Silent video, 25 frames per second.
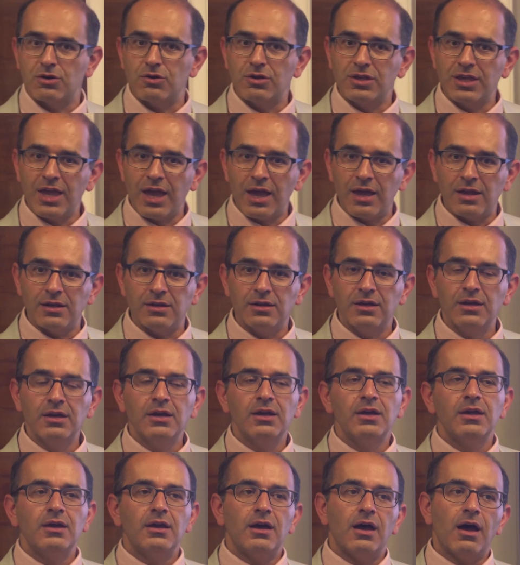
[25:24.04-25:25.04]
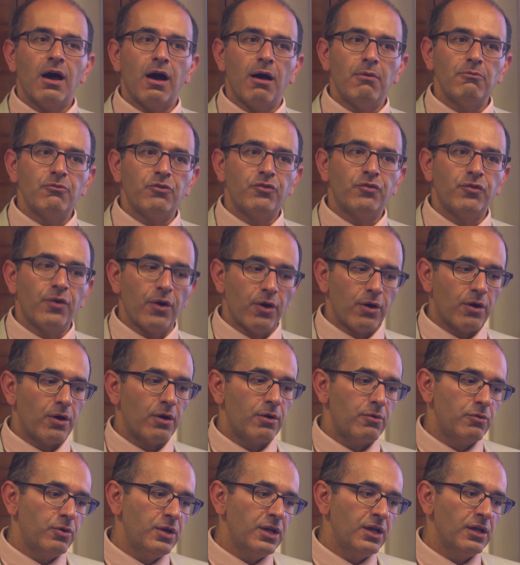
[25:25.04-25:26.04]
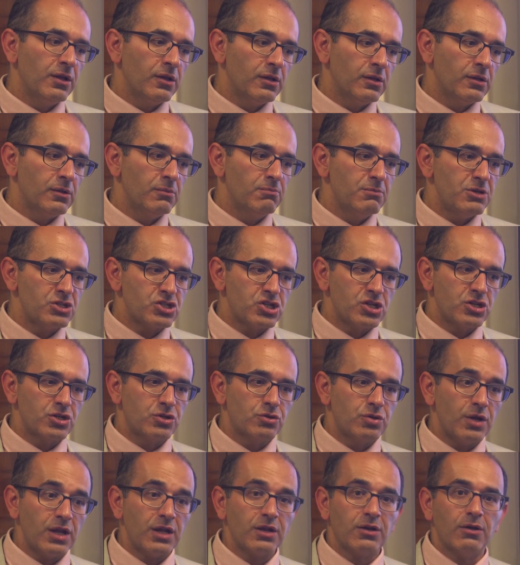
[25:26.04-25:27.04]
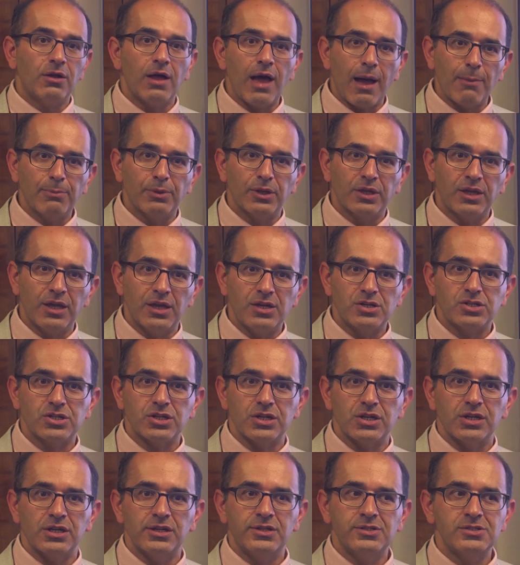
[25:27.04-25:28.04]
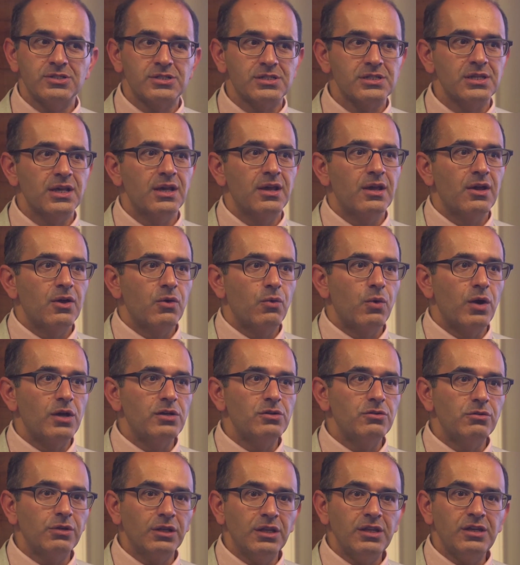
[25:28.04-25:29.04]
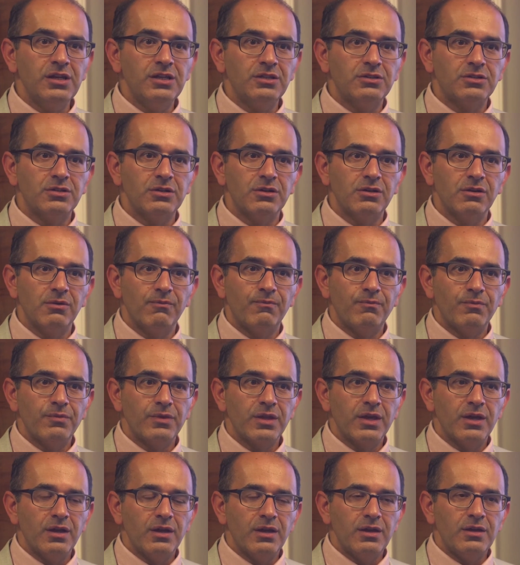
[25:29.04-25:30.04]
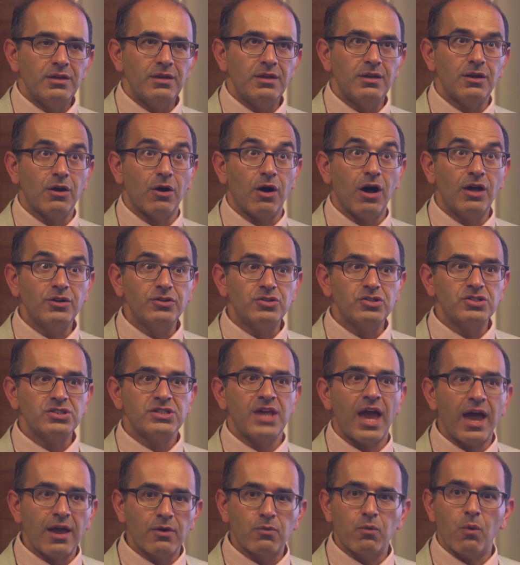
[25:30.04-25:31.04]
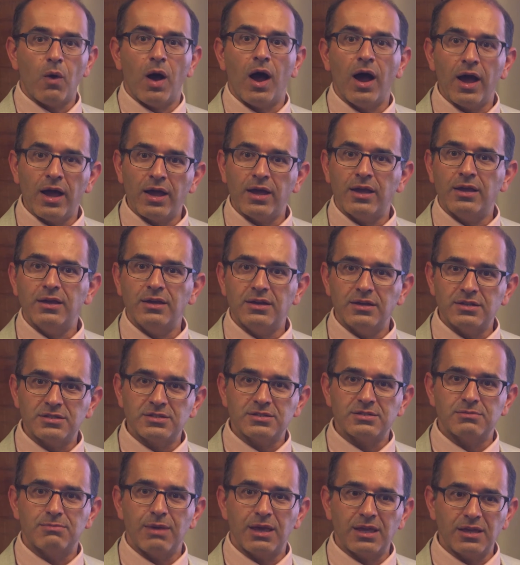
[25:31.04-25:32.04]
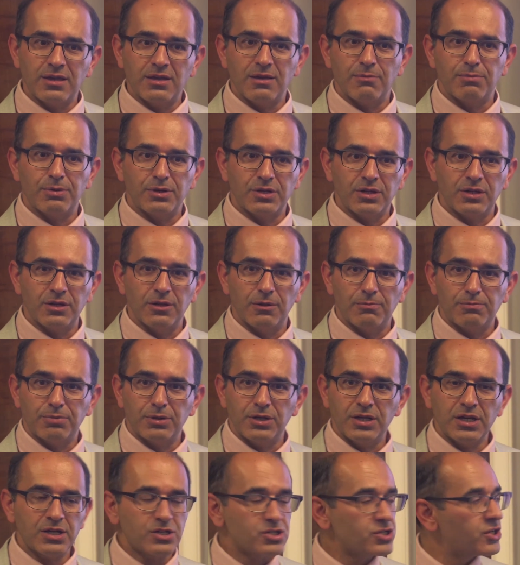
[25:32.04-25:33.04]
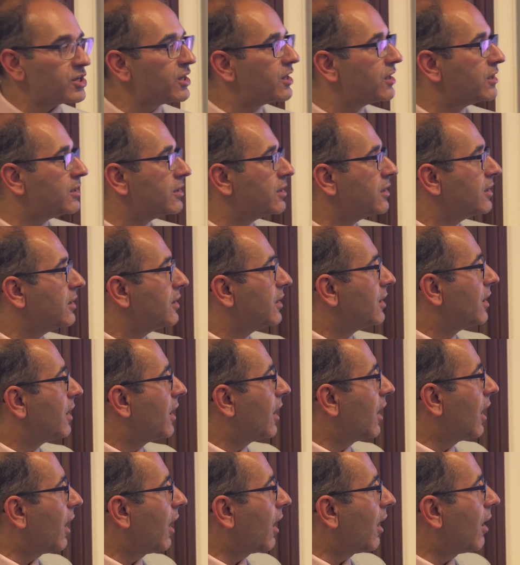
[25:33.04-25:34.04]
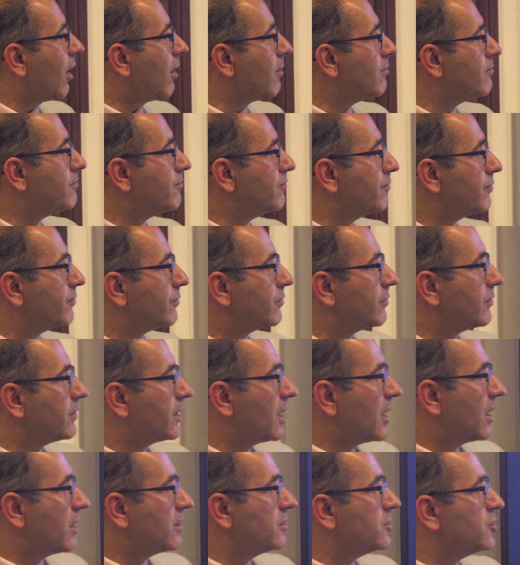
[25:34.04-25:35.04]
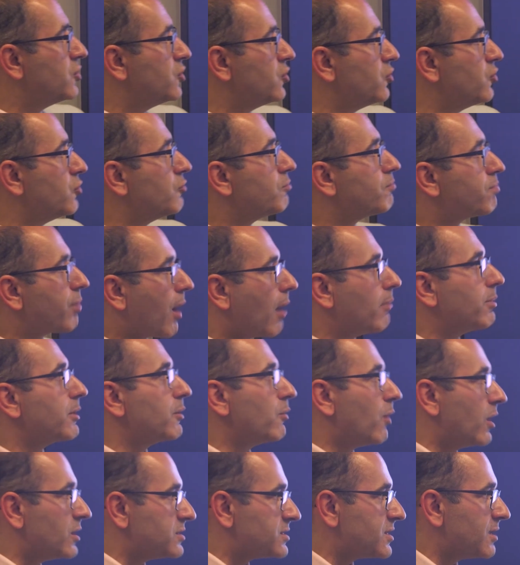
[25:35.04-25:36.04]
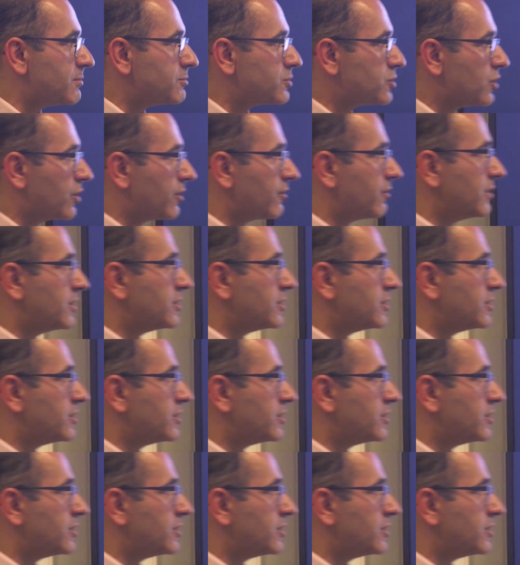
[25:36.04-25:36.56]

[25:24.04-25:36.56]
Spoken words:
So again, for real mission critical applications where you really need to, you know, understand why it's making a particular prediction, you probably want some sort of